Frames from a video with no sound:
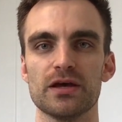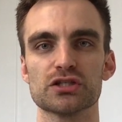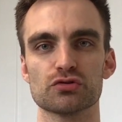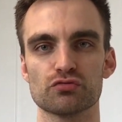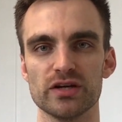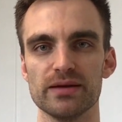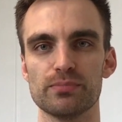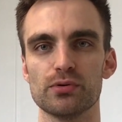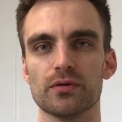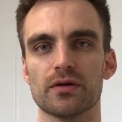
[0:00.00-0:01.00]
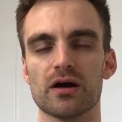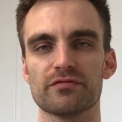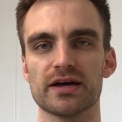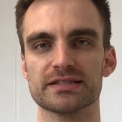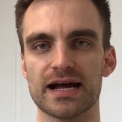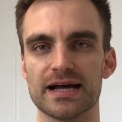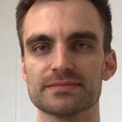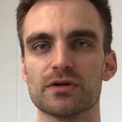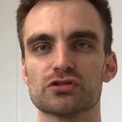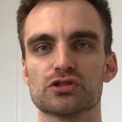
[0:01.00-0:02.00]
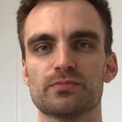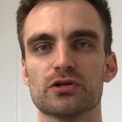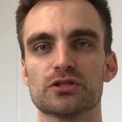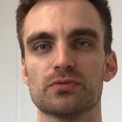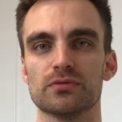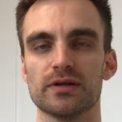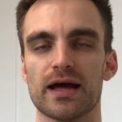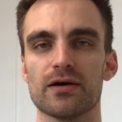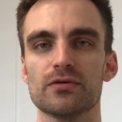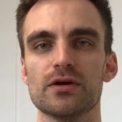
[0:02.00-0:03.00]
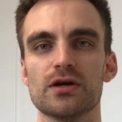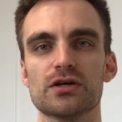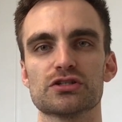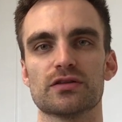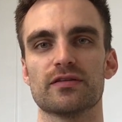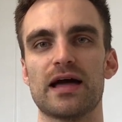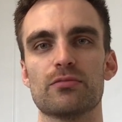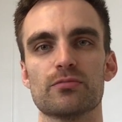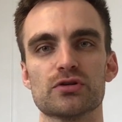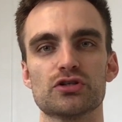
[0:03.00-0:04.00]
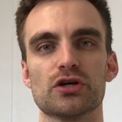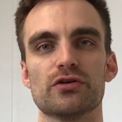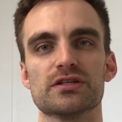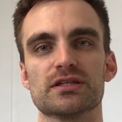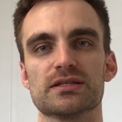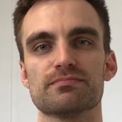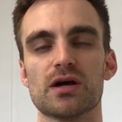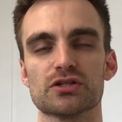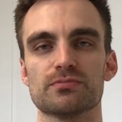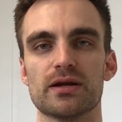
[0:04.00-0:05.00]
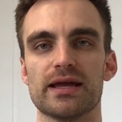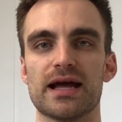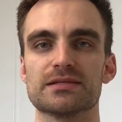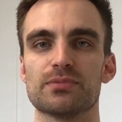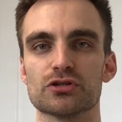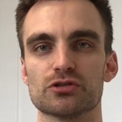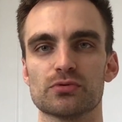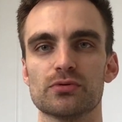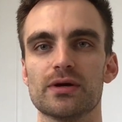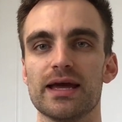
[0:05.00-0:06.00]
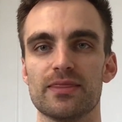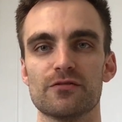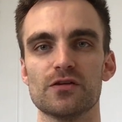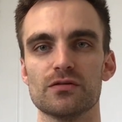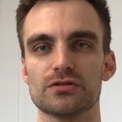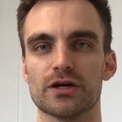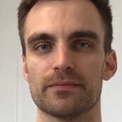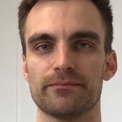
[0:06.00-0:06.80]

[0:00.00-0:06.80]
So it's really important that I invest as much as possible now so that that will mature into as much money as possible in the future.